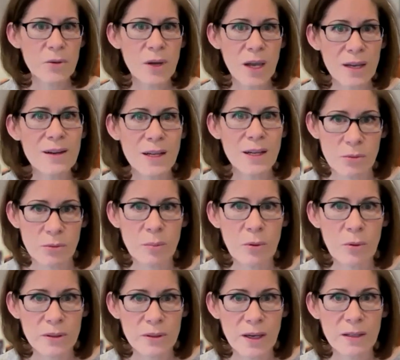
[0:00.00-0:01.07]
okay not to
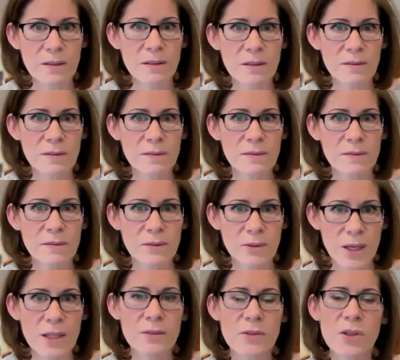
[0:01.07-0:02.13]
report that.
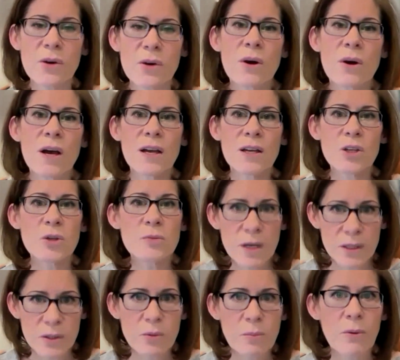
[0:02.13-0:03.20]
Okay, so you
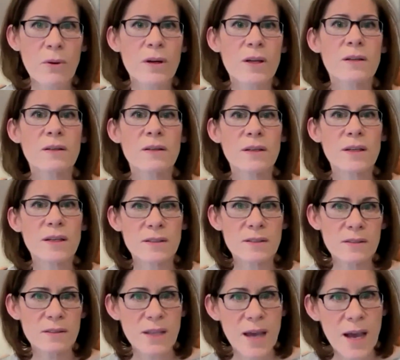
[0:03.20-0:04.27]
must report it.
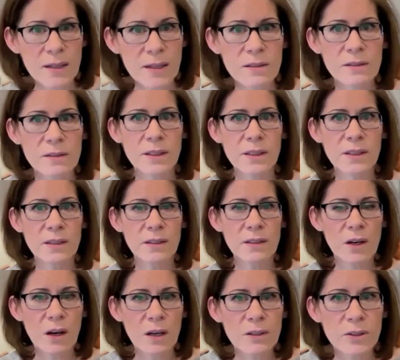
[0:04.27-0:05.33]
It's technically
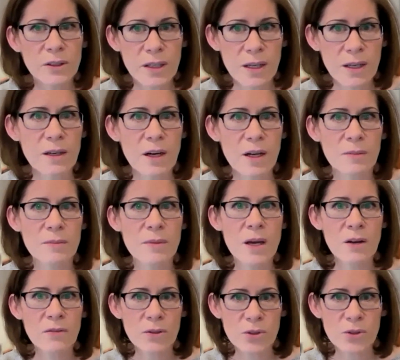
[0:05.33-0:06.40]
unearned income
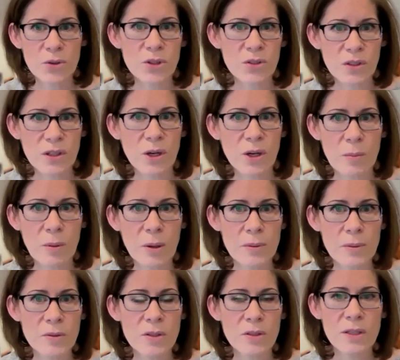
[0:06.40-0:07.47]
for Social Security
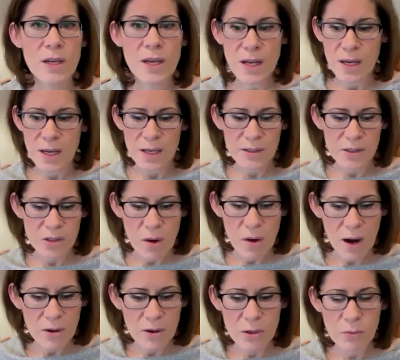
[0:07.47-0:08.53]
purposes. And so
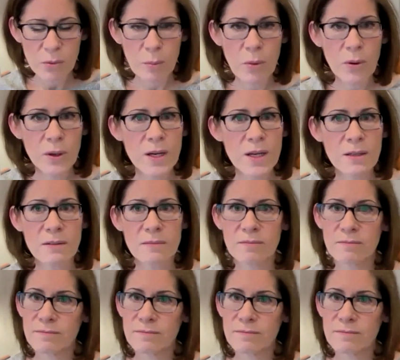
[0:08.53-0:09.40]
how do you report it?